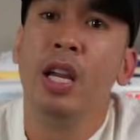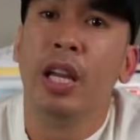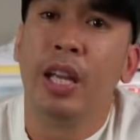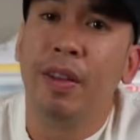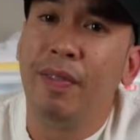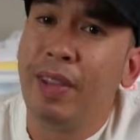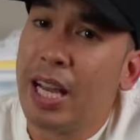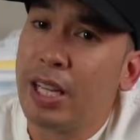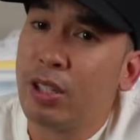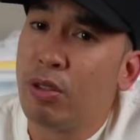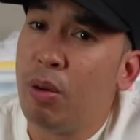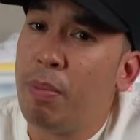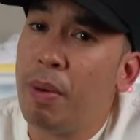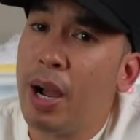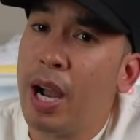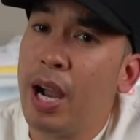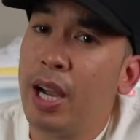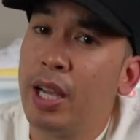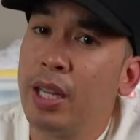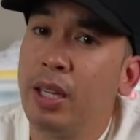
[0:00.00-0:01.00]
If you guys don't
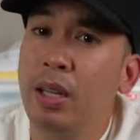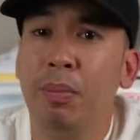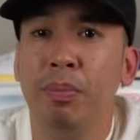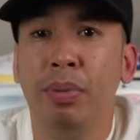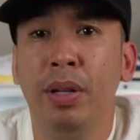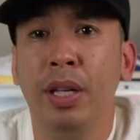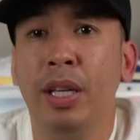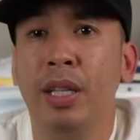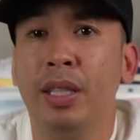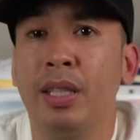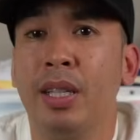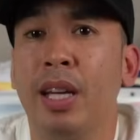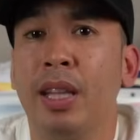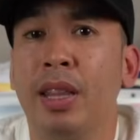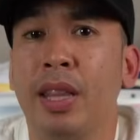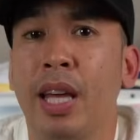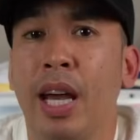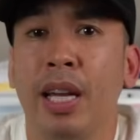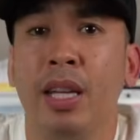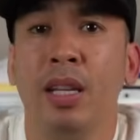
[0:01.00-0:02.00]
mind, please
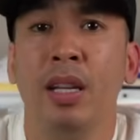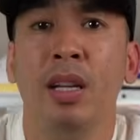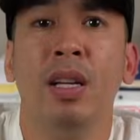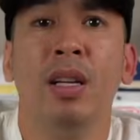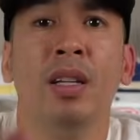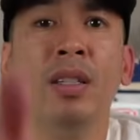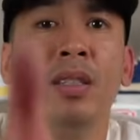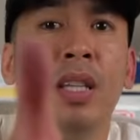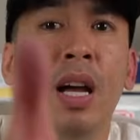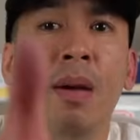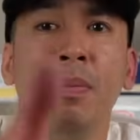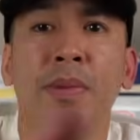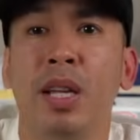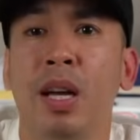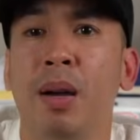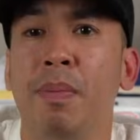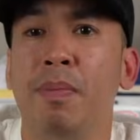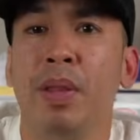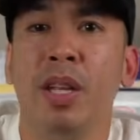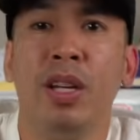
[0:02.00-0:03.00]
hit that thumbs
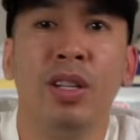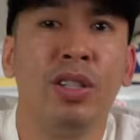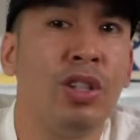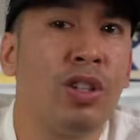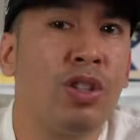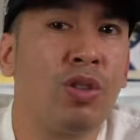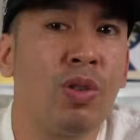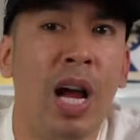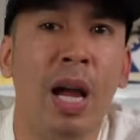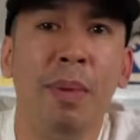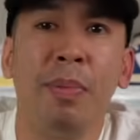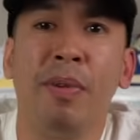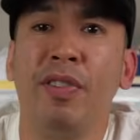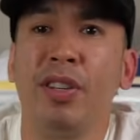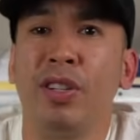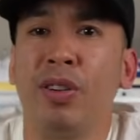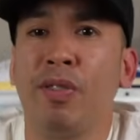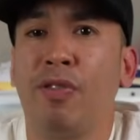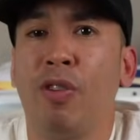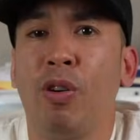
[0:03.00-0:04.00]
up, subscribe if
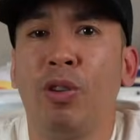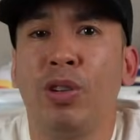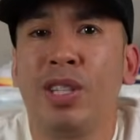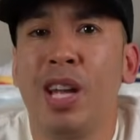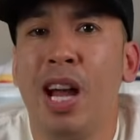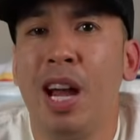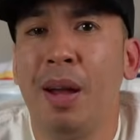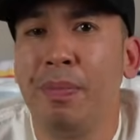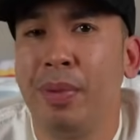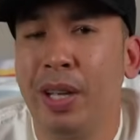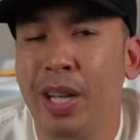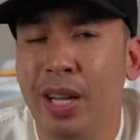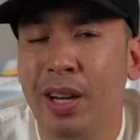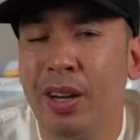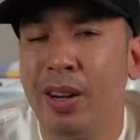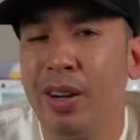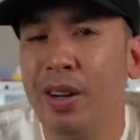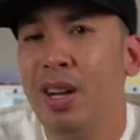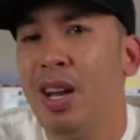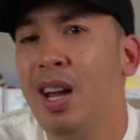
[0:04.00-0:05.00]
it's your first time
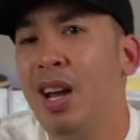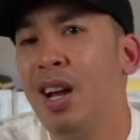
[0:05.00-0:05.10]
here,